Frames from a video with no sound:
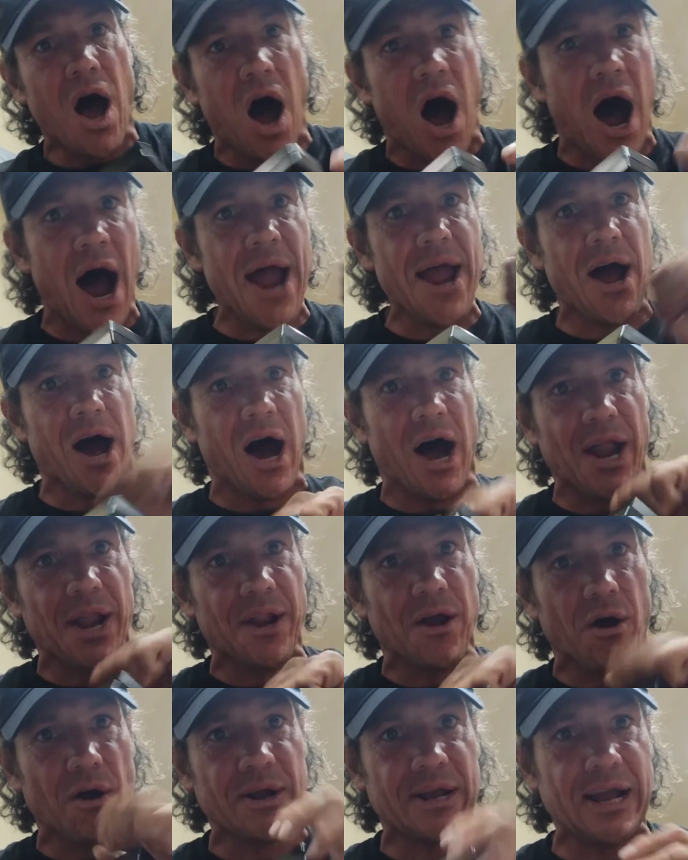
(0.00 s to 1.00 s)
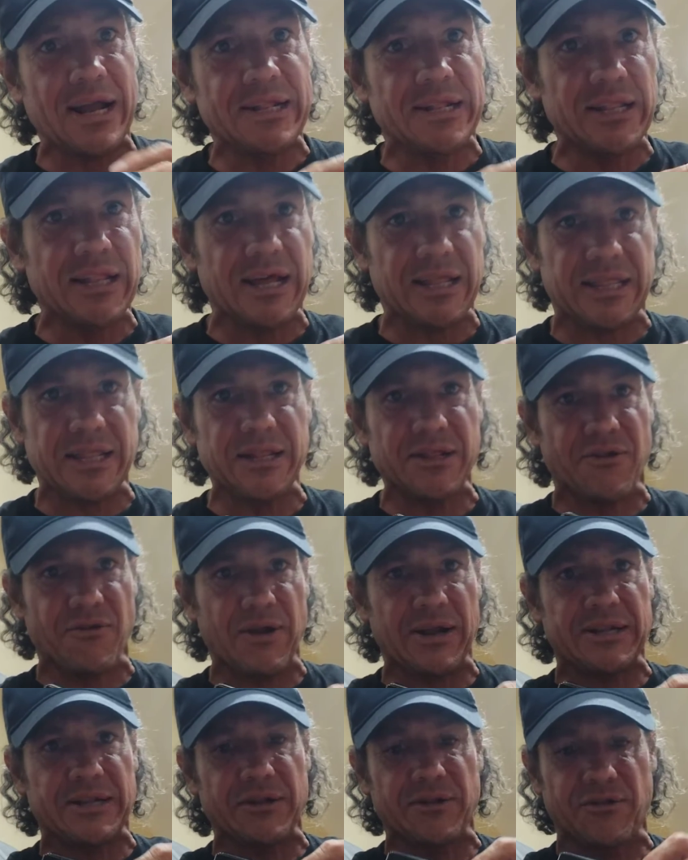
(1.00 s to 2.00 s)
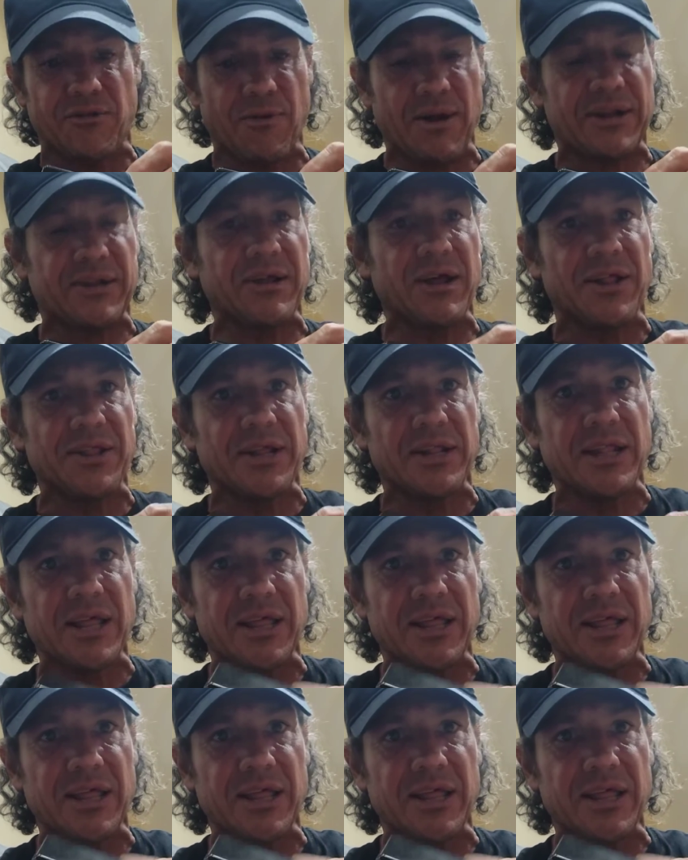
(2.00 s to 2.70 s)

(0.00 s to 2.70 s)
ion. Okay, directly on the